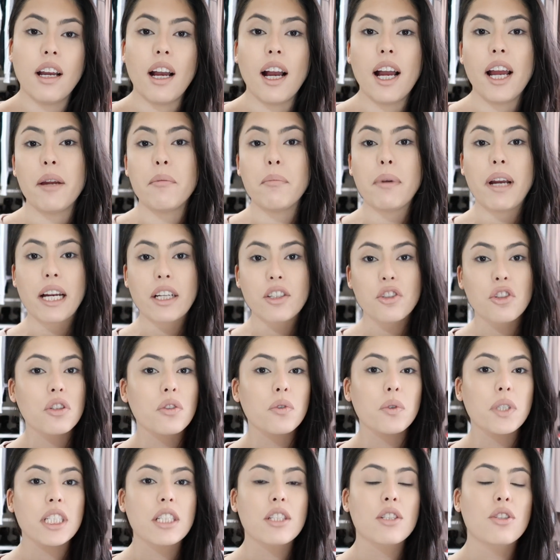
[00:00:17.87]
I'm
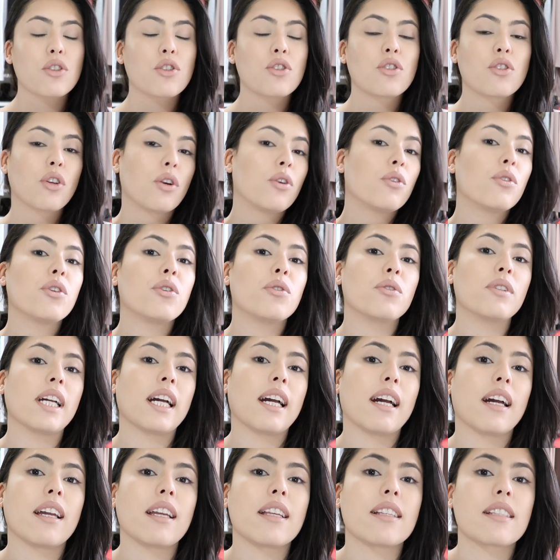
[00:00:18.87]
actually going to show you
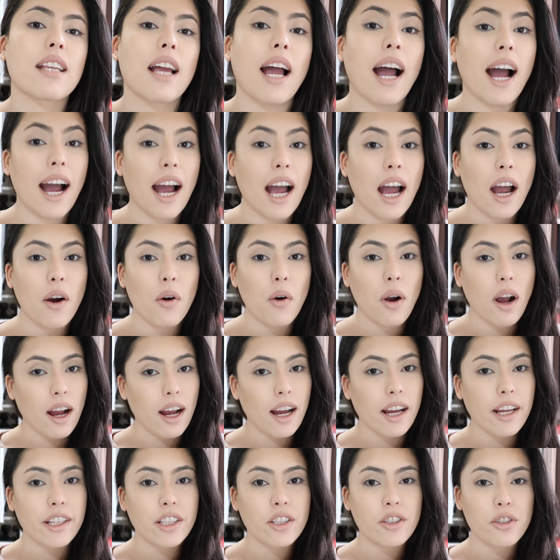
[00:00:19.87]
guys how
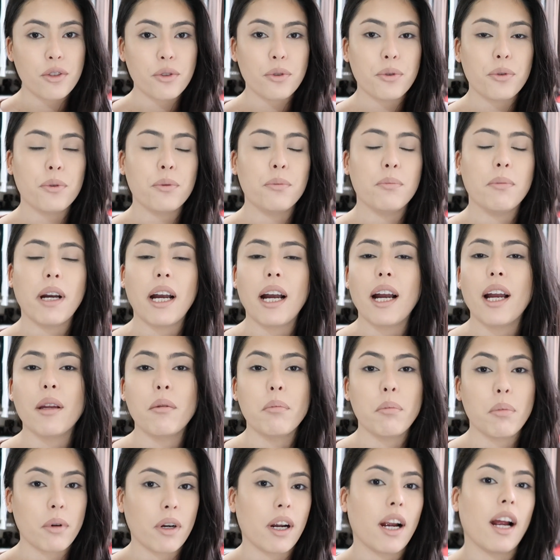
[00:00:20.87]
I do my
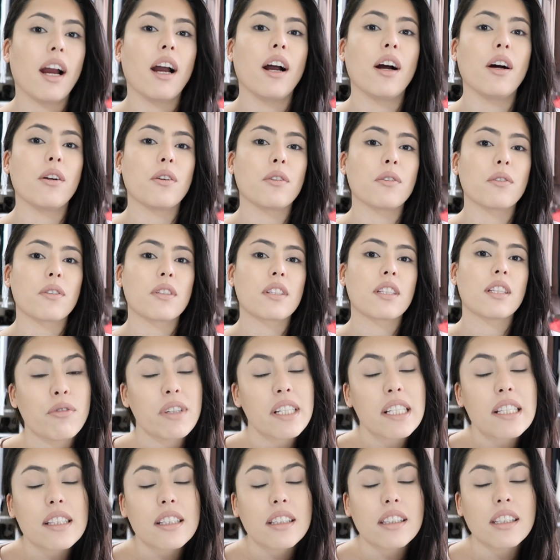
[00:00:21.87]
brows.
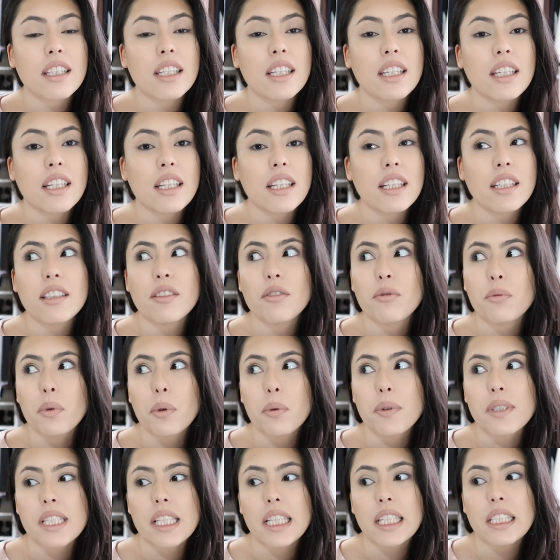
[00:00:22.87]
Recently,
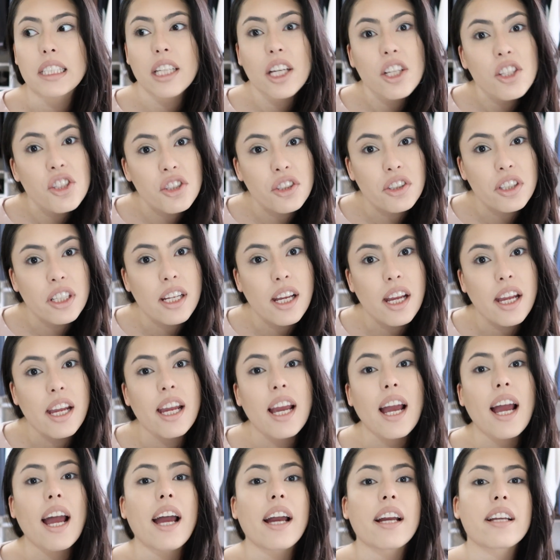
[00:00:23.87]
when was it, yesterday,
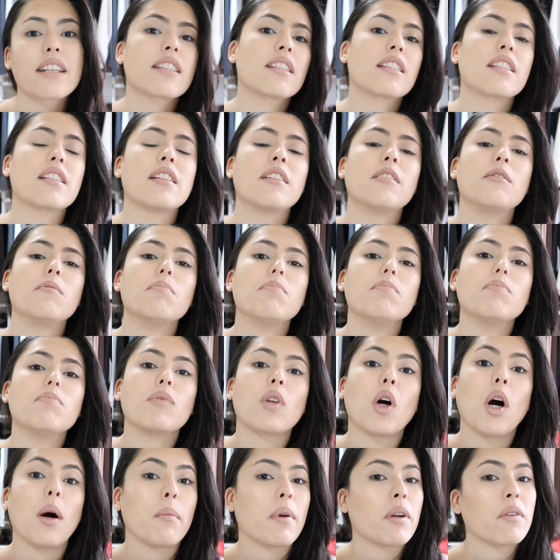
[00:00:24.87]
I asked
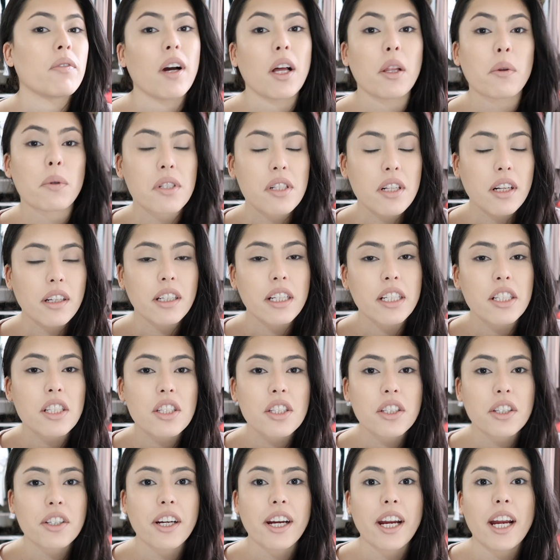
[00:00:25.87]
all my followers on
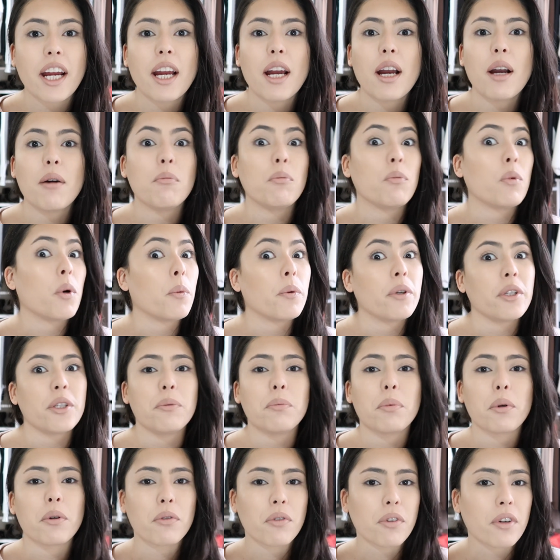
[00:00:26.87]
Instagram what would
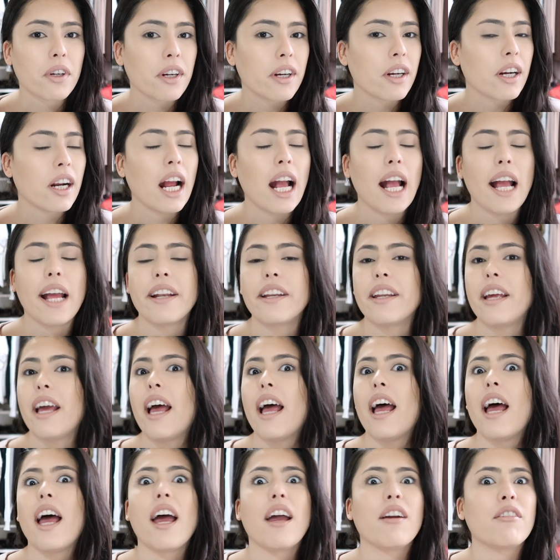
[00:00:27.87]
you prefer, and
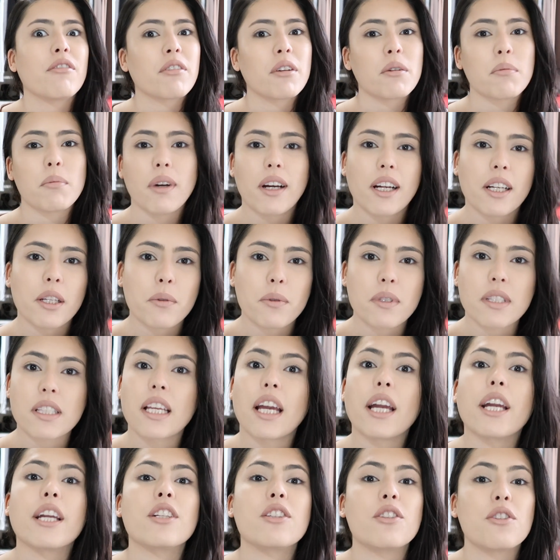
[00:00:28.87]
everybody was
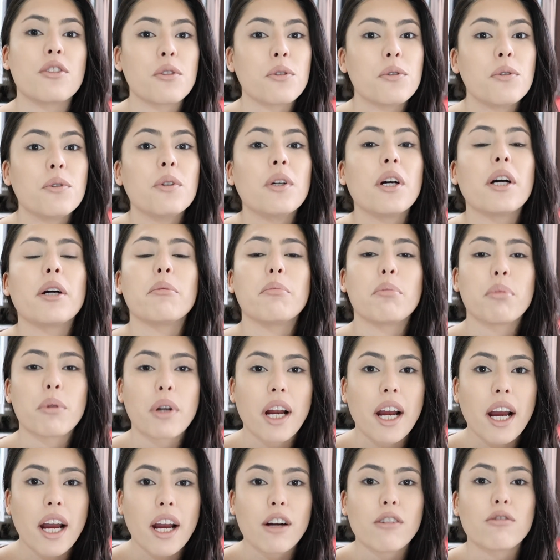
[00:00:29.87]
like, do a
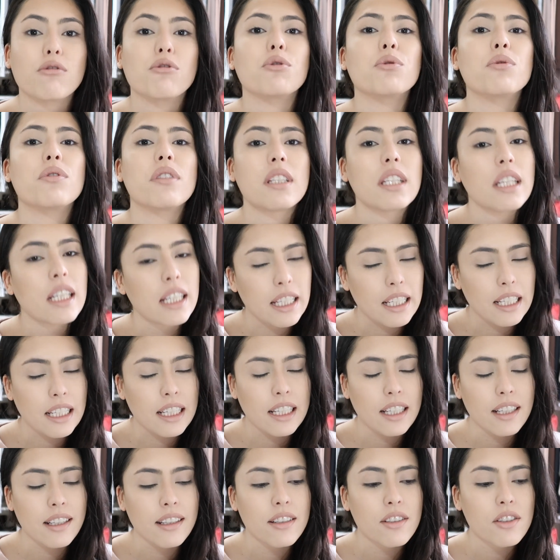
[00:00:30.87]
brow
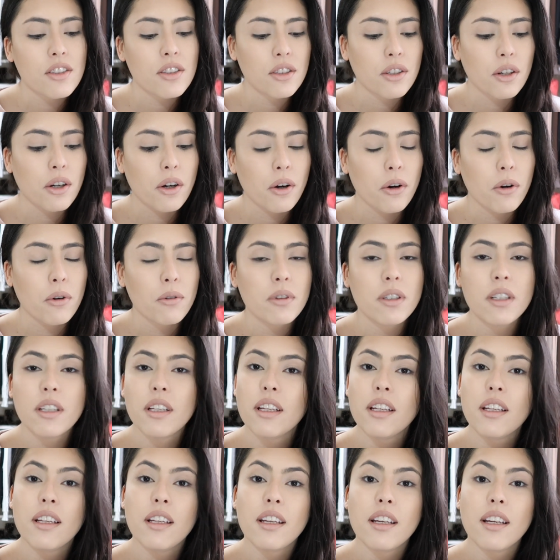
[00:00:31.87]
routine. So
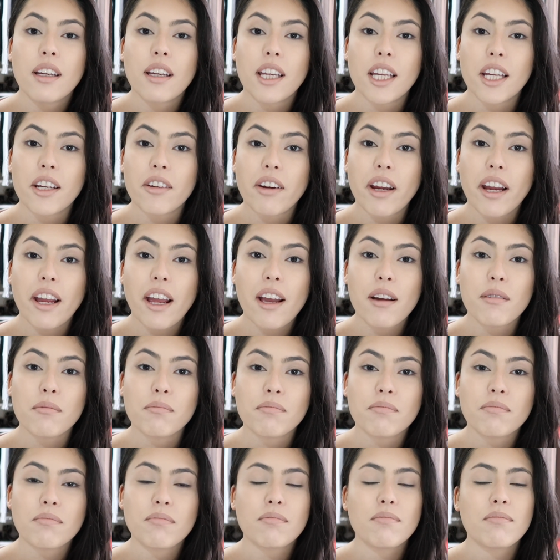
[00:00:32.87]
here I
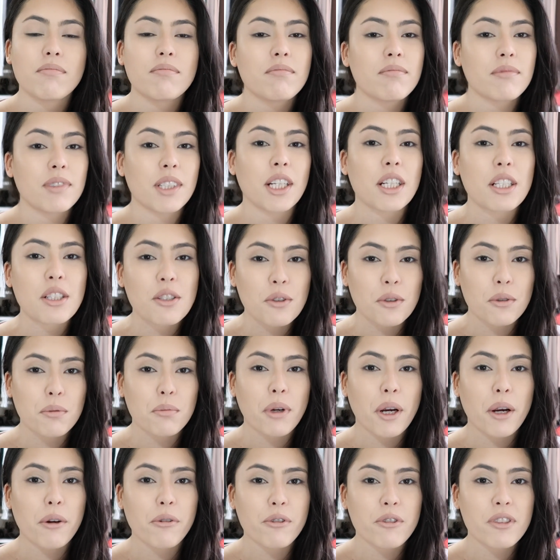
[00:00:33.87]
am gonna do a
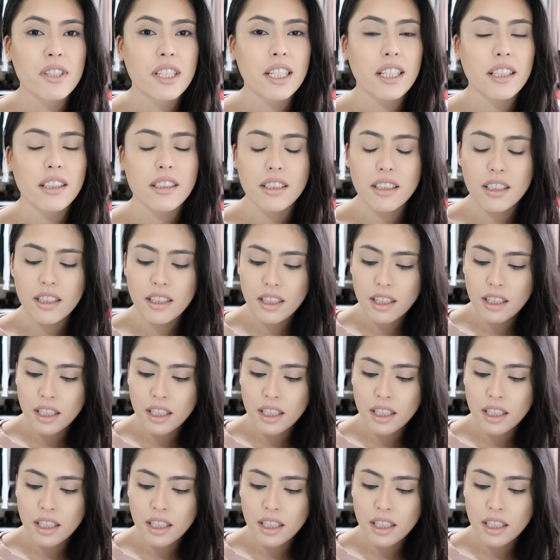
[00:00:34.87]
brow routine.